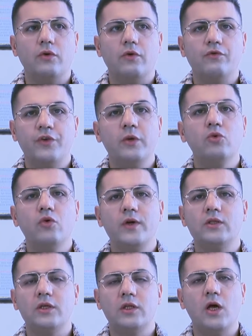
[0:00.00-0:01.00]
remove
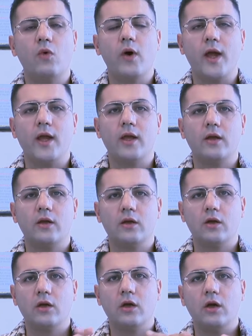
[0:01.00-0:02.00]
it in a way.
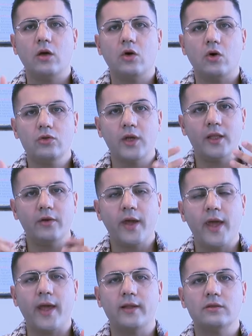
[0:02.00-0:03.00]
On the other
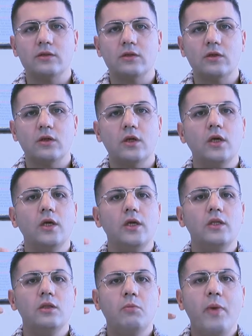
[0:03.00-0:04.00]
hand,
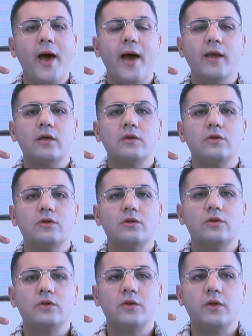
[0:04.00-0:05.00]
in the back,
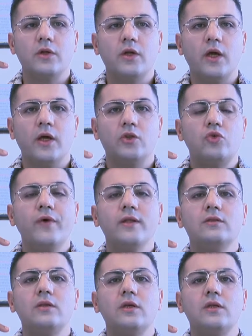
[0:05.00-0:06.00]
a
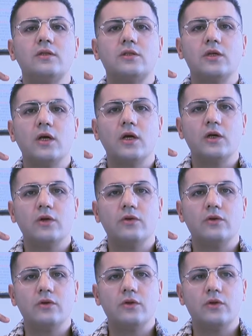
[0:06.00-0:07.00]
20th
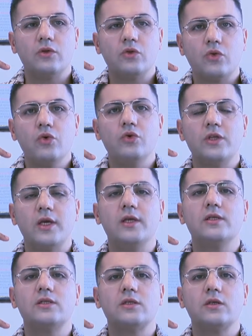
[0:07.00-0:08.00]
tooth
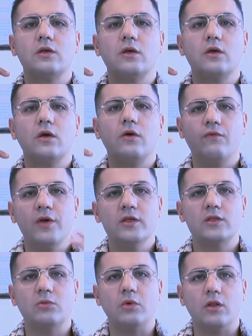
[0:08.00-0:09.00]
is
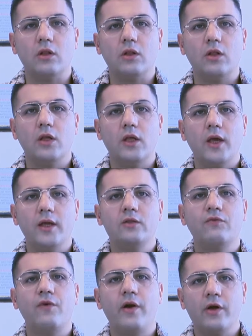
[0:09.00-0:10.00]
visible
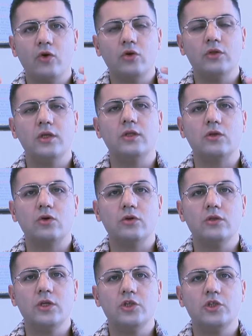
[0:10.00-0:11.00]
and very good in
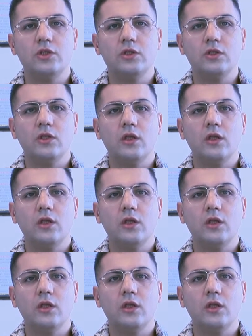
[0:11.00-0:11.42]
condition,